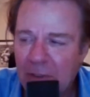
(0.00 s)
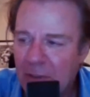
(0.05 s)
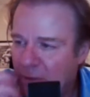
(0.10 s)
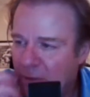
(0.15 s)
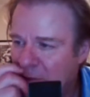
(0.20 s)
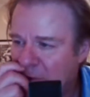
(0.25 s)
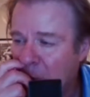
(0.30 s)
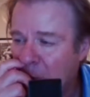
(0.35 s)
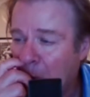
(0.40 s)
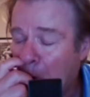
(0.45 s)

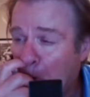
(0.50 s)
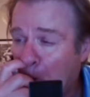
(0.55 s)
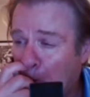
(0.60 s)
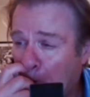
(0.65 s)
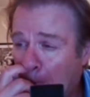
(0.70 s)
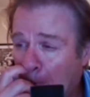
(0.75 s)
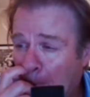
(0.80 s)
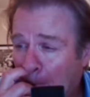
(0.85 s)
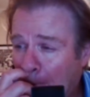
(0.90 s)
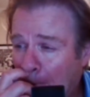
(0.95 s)
So
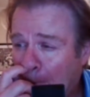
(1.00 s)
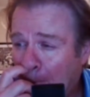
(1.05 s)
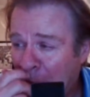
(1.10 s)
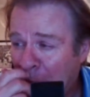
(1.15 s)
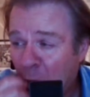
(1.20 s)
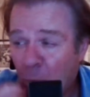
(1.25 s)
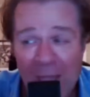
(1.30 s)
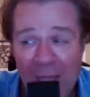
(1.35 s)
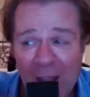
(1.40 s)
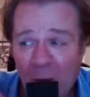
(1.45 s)

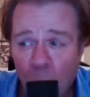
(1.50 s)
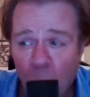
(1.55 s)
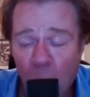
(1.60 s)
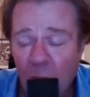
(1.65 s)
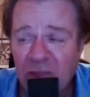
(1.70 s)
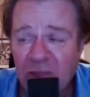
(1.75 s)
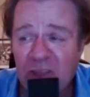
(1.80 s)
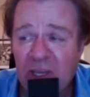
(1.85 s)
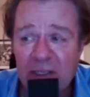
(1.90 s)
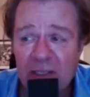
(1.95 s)
no matter
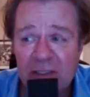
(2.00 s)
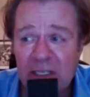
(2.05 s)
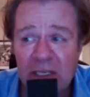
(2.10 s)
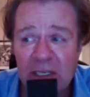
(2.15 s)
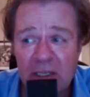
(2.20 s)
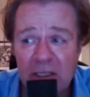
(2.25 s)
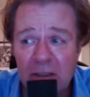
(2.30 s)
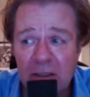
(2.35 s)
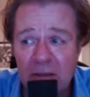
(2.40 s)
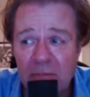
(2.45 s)
what they
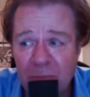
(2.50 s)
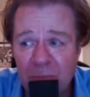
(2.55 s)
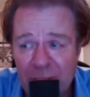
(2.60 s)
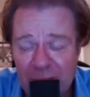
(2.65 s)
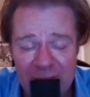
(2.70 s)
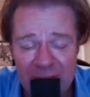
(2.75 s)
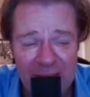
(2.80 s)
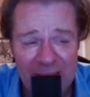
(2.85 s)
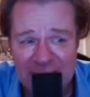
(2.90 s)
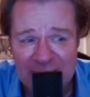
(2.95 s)
did
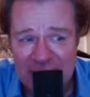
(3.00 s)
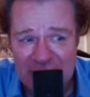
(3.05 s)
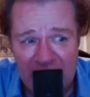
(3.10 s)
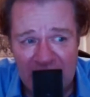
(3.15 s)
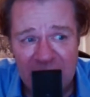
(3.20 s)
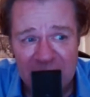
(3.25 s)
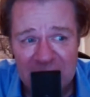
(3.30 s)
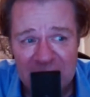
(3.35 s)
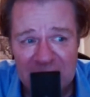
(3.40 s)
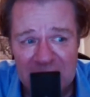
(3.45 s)
in that
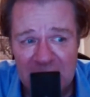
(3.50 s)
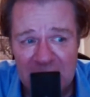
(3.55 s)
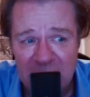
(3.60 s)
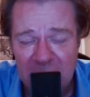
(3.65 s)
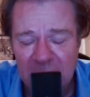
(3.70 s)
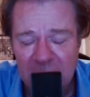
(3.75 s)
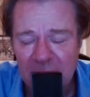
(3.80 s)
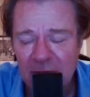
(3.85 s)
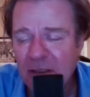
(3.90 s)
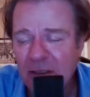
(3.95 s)
second
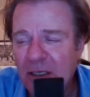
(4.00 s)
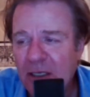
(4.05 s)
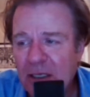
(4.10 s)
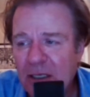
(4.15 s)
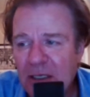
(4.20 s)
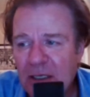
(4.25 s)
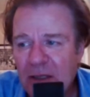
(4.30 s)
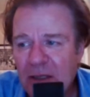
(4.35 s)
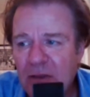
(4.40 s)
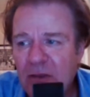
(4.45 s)
season,
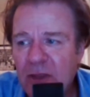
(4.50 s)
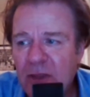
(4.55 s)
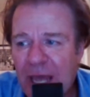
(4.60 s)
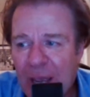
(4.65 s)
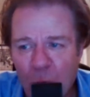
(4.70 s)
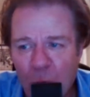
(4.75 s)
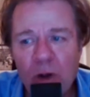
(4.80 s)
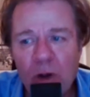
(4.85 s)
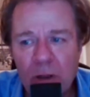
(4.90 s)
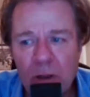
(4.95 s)
they
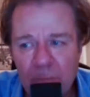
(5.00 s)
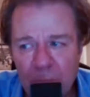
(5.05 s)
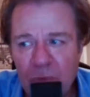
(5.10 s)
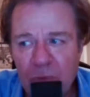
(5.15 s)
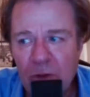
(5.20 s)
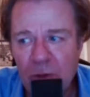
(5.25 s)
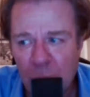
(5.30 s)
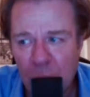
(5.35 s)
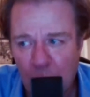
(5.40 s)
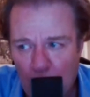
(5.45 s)
were
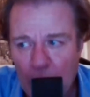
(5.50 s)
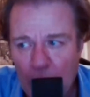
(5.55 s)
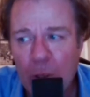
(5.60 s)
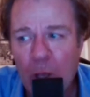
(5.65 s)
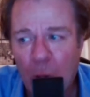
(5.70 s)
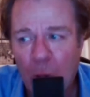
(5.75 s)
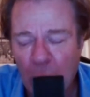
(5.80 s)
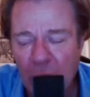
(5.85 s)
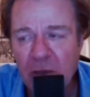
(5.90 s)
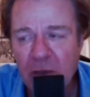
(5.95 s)

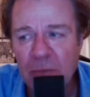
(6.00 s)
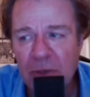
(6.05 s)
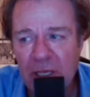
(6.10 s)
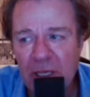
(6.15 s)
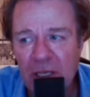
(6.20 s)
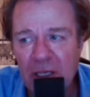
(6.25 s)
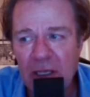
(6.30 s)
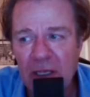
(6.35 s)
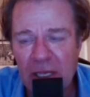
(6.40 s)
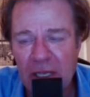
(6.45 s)
going to
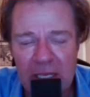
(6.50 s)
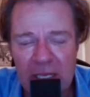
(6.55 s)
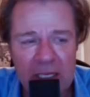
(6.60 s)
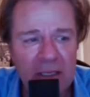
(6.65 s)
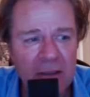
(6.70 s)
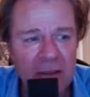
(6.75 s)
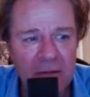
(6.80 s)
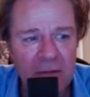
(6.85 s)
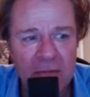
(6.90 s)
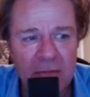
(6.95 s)
be
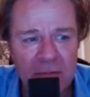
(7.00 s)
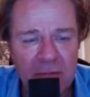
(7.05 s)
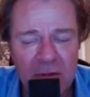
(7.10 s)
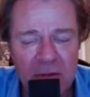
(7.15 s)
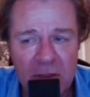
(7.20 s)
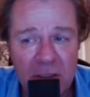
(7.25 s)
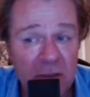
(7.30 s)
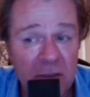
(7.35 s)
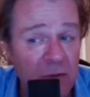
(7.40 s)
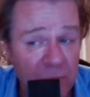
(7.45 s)
in
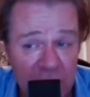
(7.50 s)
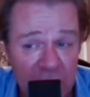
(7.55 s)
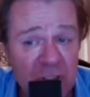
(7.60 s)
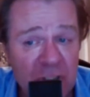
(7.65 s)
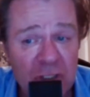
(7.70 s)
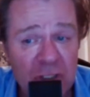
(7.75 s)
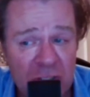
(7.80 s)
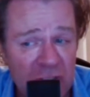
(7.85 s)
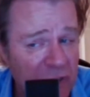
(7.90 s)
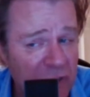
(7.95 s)
the
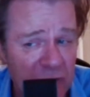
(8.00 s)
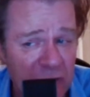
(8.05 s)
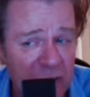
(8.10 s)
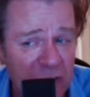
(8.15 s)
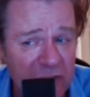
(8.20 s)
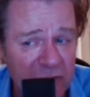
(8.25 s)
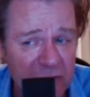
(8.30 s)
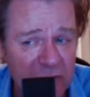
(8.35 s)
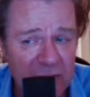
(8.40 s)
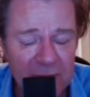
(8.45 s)
division
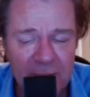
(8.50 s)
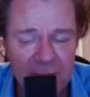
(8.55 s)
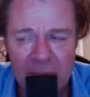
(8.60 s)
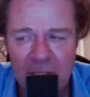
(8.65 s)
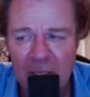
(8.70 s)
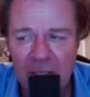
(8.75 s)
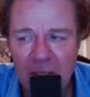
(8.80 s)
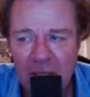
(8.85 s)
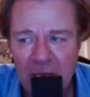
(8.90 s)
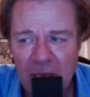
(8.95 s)
series
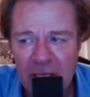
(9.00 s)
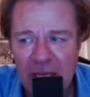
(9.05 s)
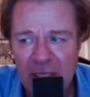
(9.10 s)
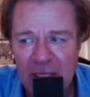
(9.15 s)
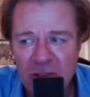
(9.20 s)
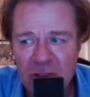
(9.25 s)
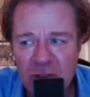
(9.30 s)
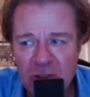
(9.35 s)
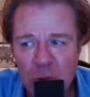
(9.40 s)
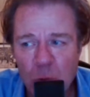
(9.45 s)

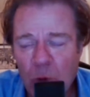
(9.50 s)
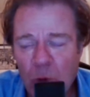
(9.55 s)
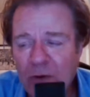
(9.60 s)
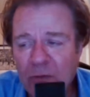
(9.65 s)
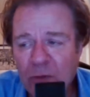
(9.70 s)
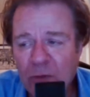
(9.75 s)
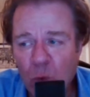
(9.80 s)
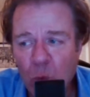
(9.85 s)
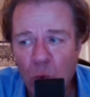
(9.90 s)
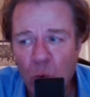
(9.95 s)
against
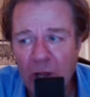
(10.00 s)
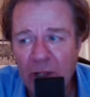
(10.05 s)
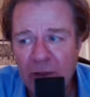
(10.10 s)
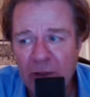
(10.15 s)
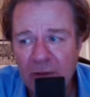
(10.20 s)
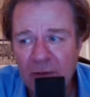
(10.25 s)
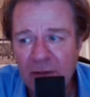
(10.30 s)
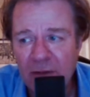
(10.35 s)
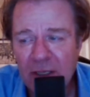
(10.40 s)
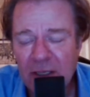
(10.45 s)
whoever
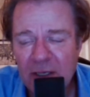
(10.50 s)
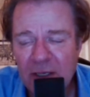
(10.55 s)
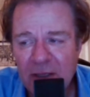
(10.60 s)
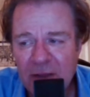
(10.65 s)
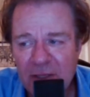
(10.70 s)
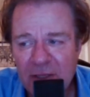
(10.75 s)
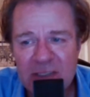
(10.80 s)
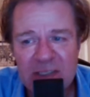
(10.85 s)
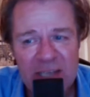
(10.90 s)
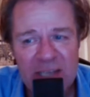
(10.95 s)
won
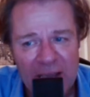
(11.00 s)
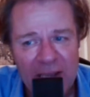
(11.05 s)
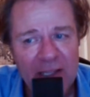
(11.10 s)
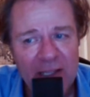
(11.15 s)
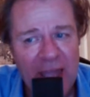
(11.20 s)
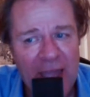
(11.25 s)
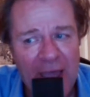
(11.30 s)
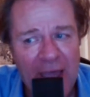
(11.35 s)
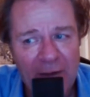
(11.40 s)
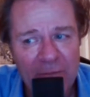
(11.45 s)
the second
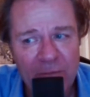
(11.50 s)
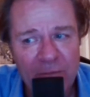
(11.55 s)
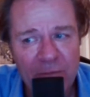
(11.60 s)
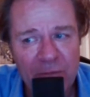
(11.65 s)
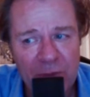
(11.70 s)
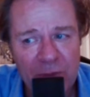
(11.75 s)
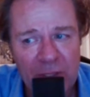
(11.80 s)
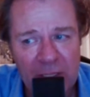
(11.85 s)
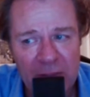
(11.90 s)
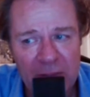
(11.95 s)
half
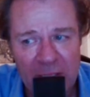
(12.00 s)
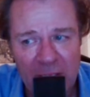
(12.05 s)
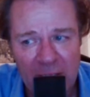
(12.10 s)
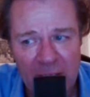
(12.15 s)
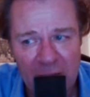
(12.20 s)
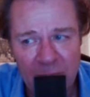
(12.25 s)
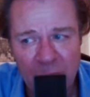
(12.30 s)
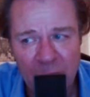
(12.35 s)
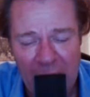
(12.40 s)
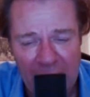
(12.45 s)
in
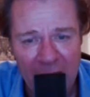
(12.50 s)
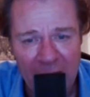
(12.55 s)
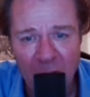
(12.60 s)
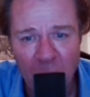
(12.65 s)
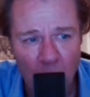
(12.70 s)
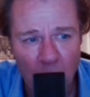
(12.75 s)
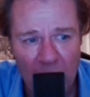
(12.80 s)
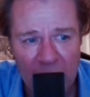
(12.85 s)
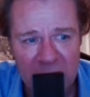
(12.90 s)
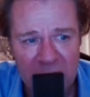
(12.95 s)
the AL
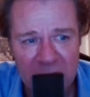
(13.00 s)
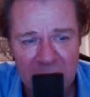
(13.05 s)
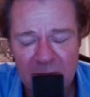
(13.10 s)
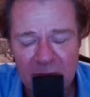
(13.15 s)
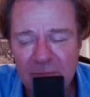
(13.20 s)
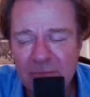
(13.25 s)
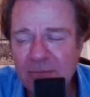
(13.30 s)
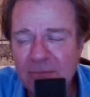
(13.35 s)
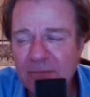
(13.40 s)
West